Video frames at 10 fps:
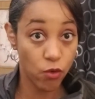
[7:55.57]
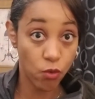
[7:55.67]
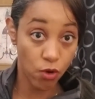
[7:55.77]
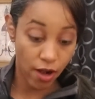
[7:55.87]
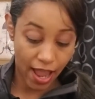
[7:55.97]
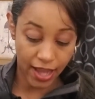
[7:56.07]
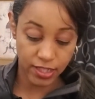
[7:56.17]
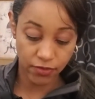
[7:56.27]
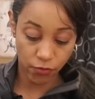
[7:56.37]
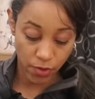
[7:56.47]
or
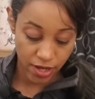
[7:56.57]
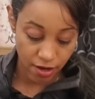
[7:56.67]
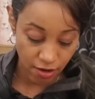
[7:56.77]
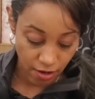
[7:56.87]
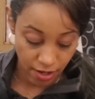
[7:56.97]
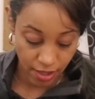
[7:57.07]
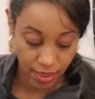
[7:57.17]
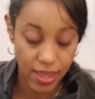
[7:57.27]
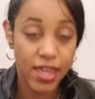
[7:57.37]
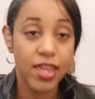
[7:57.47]
active wear
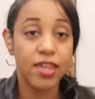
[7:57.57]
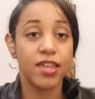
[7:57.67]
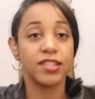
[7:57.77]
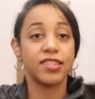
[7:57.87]
is